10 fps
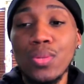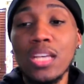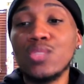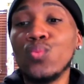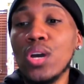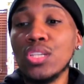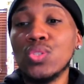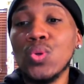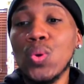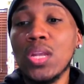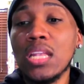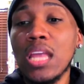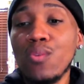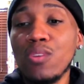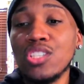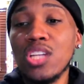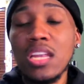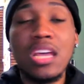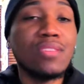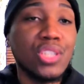That's one story that they wish they
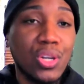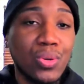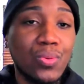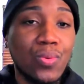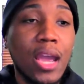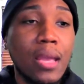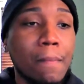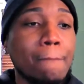never told, right?